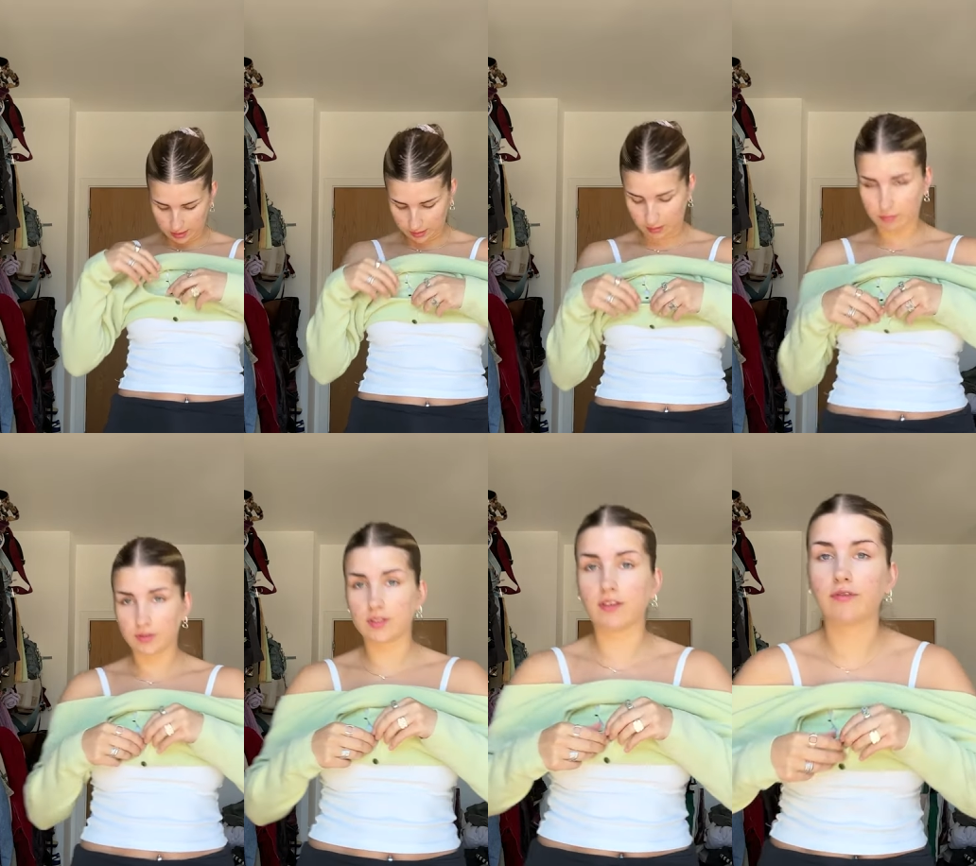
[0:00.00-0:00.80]

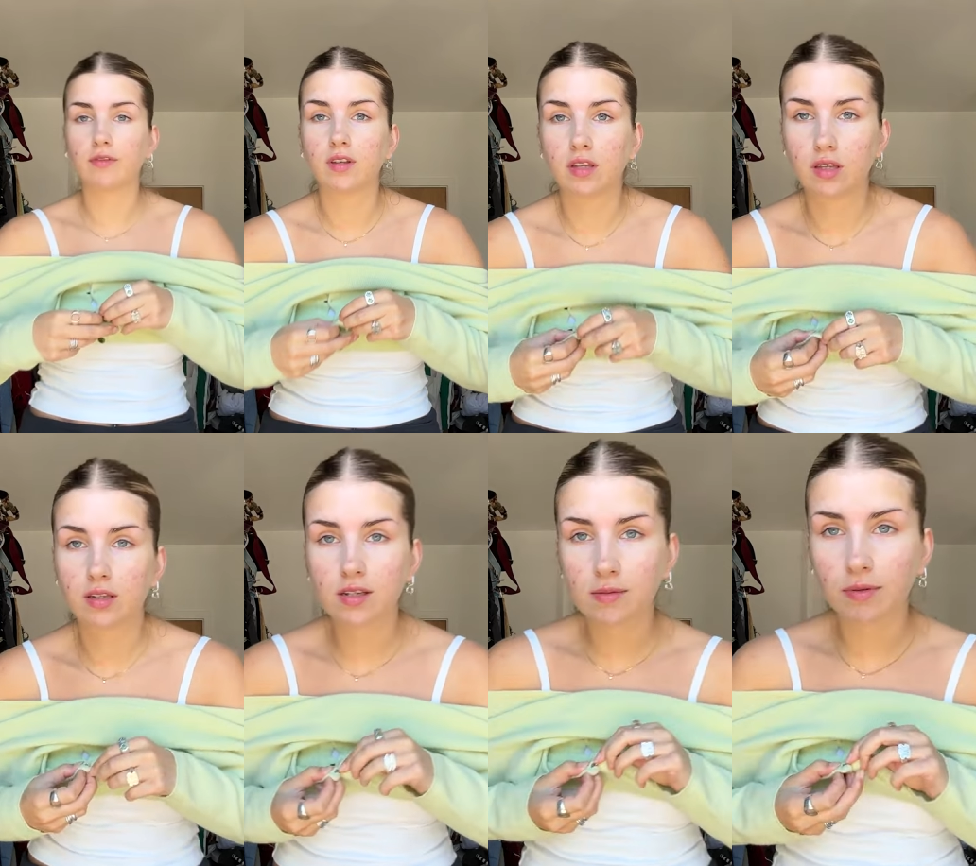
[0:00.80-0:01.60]
examples of
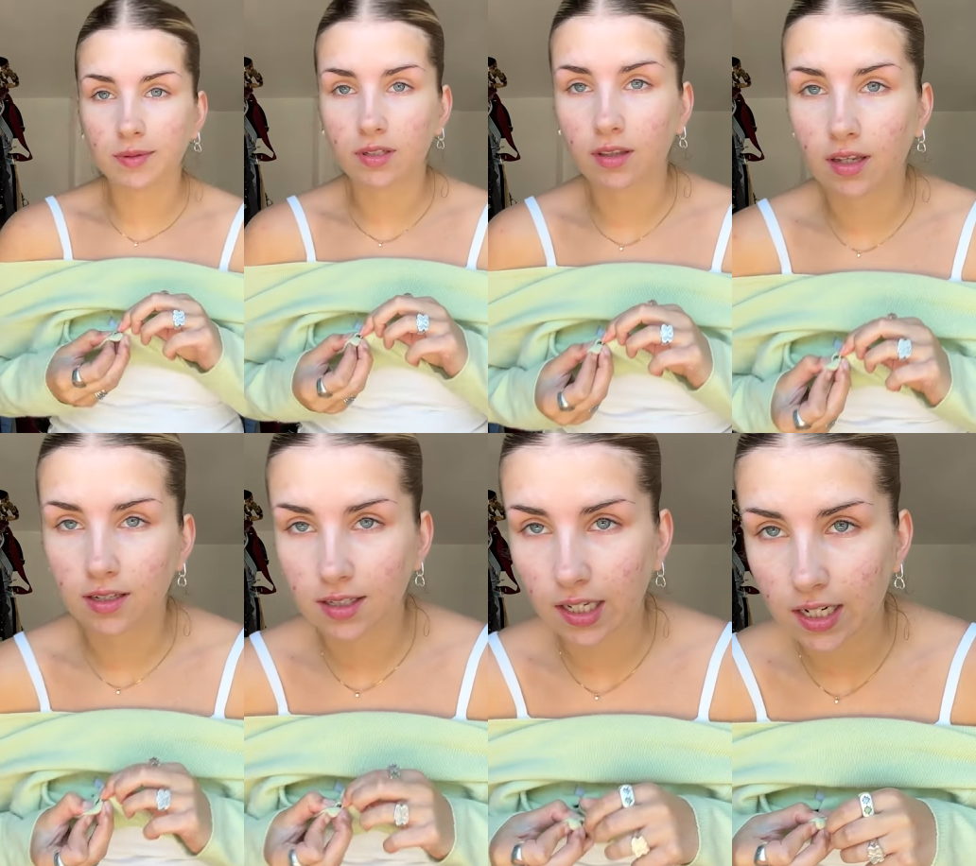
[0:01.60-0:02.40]
Depop stock that I
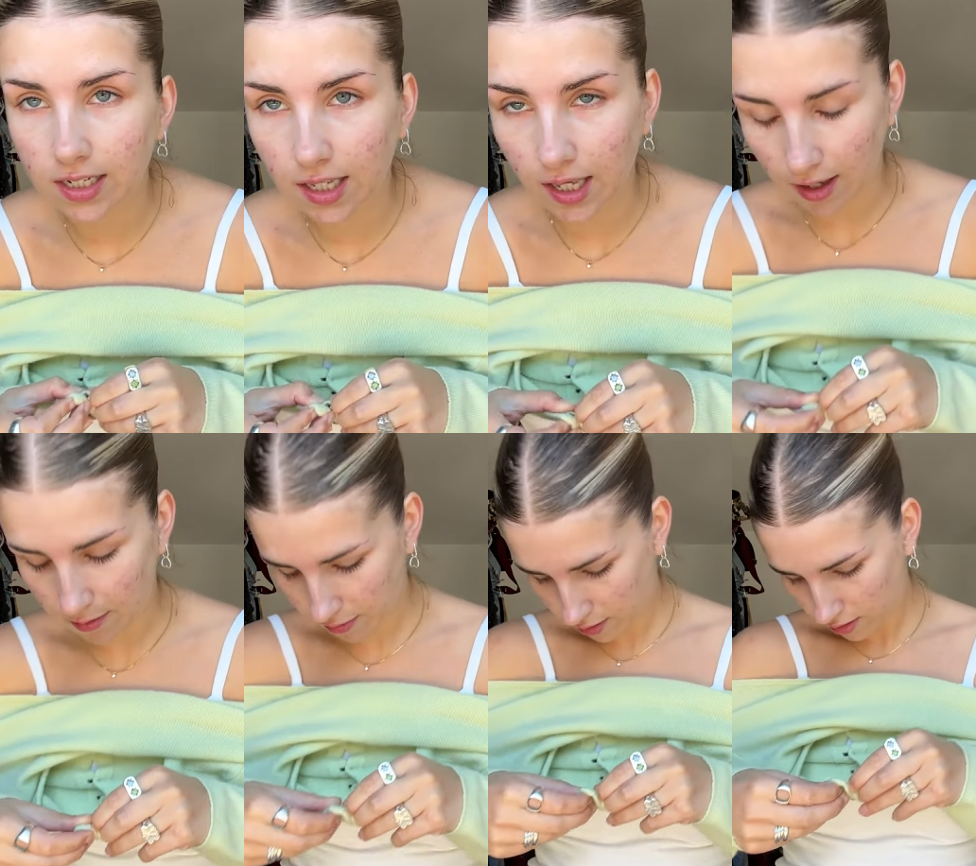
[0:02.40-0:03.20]
decided to keep.